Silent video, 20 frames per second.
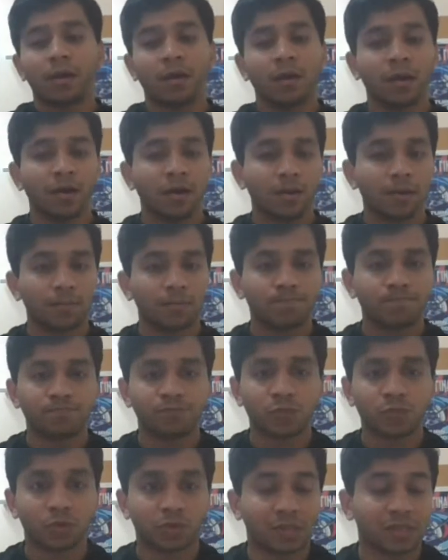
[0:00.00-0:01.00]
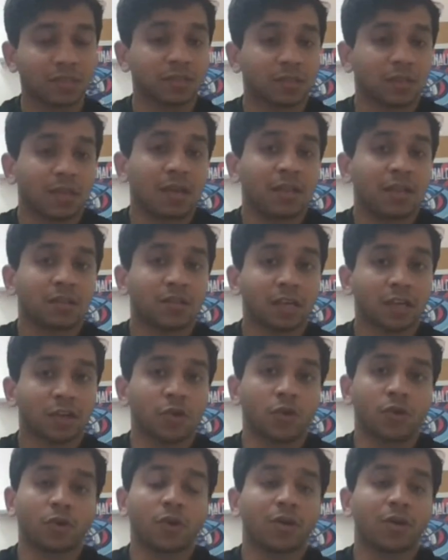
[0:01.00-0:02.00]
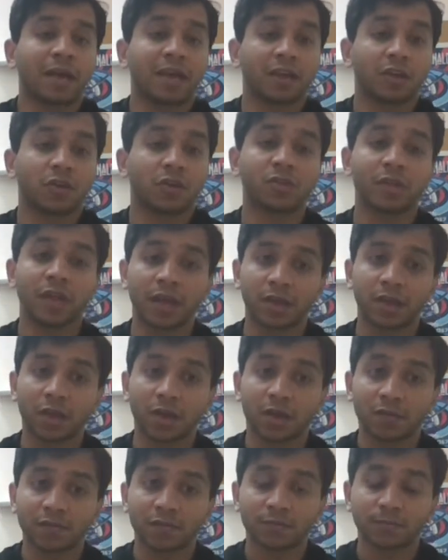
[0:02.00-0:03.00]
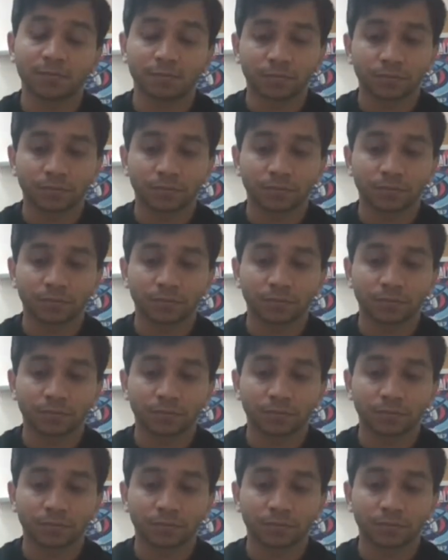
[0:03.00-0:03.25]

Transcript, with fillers: Uh, so this is another thing you could like you know think of